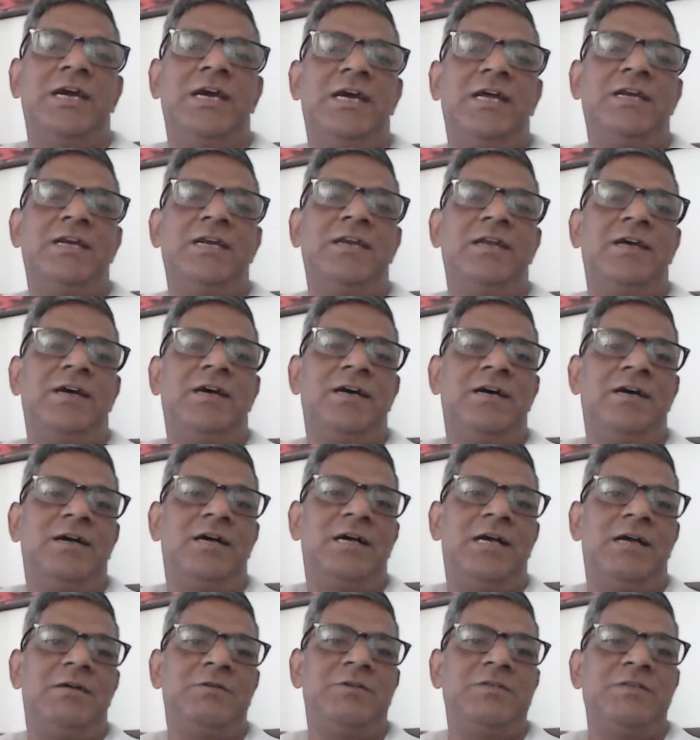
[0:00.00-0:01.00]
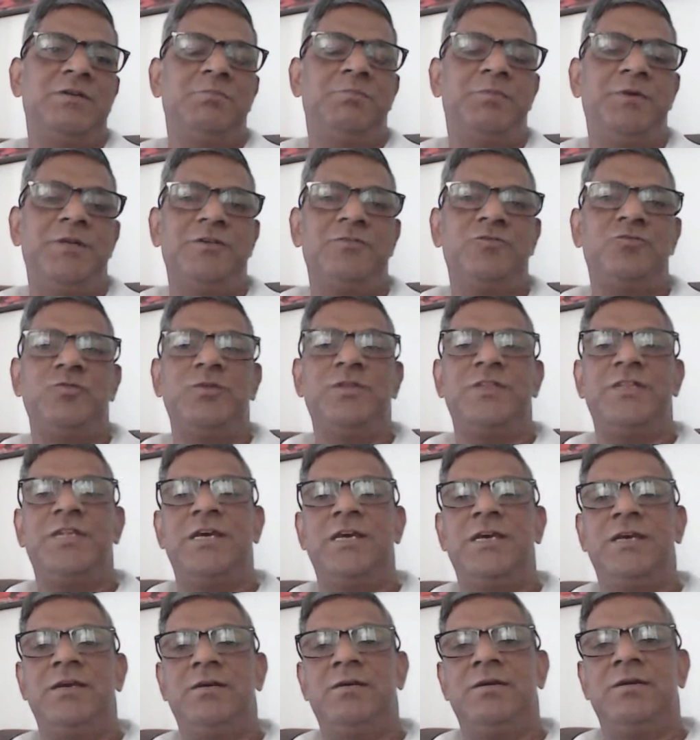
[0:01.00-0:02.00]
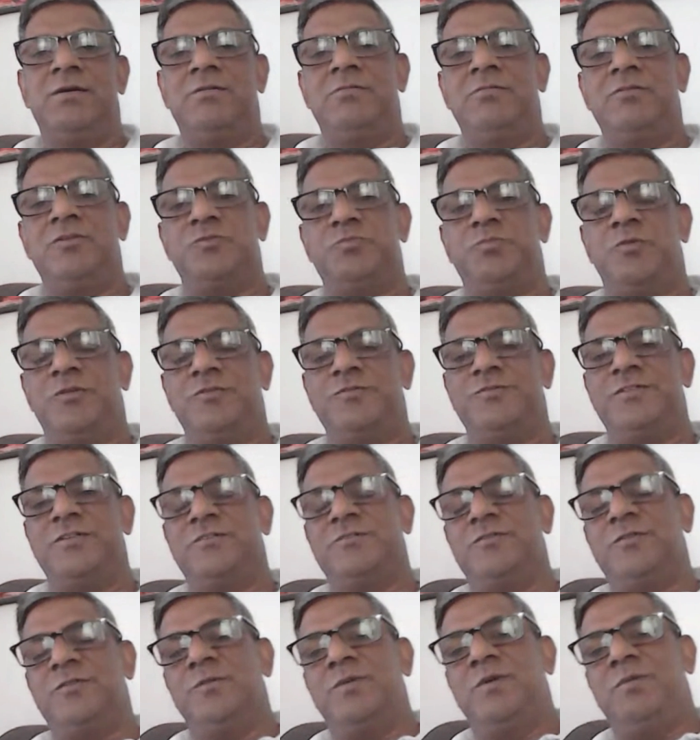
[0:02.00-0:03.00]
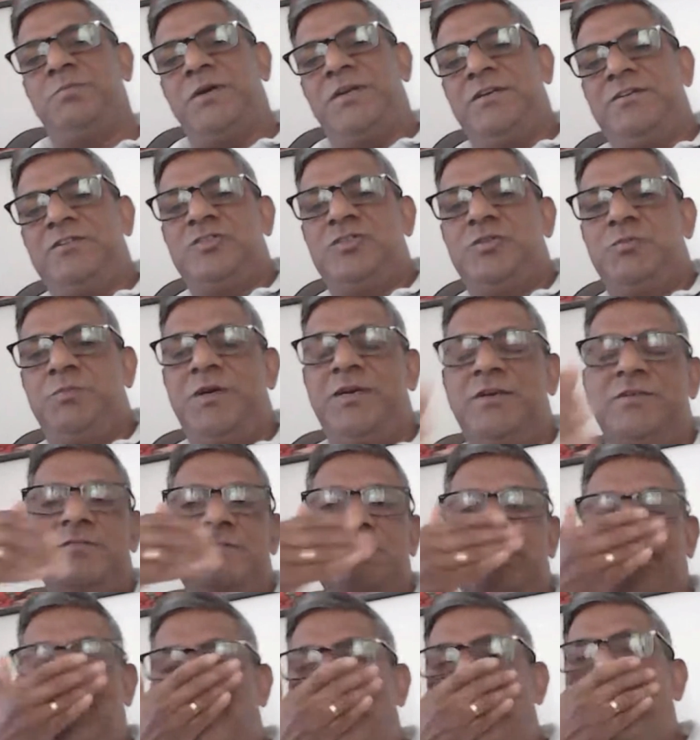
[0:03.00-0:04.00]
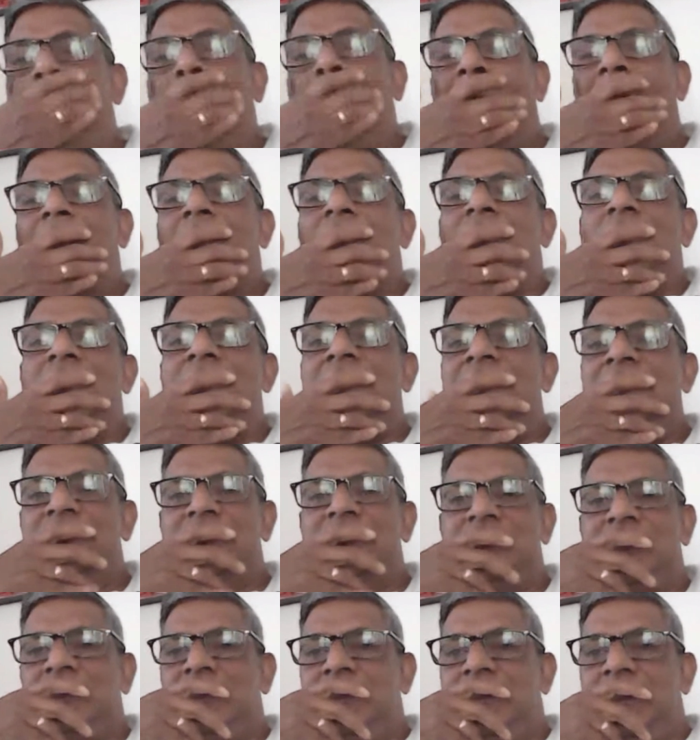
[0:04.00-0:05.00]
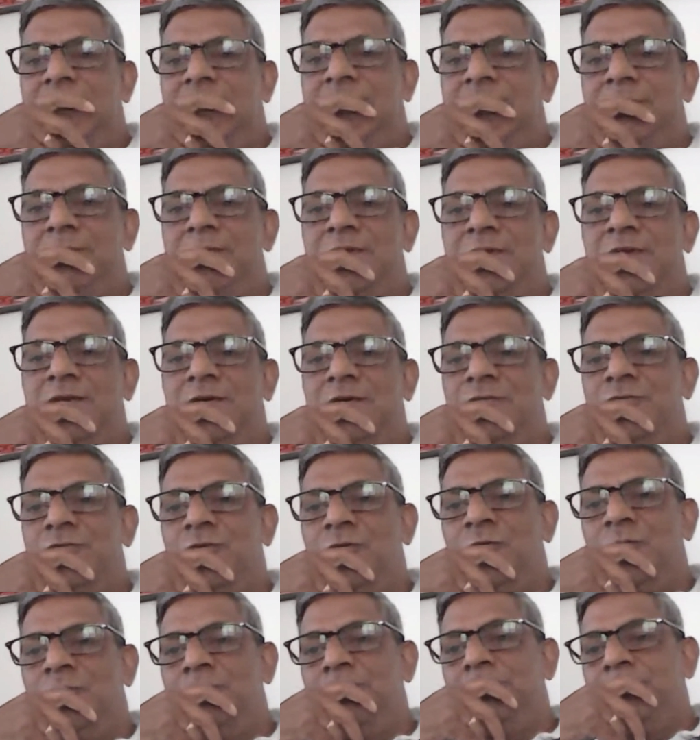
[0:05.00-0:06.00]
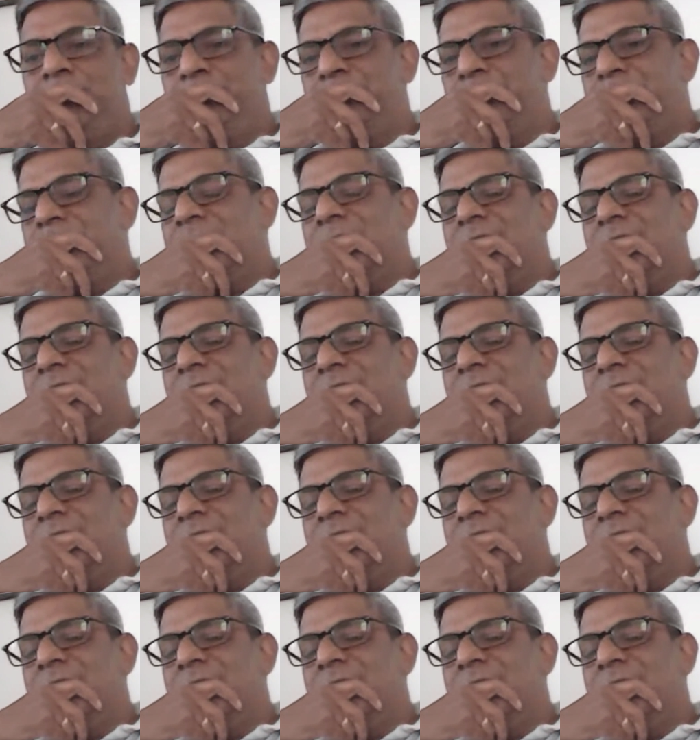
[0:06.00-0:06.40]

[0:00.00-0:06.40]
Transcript: And I was impressed with the responses of the participants, my colleagues, many of whom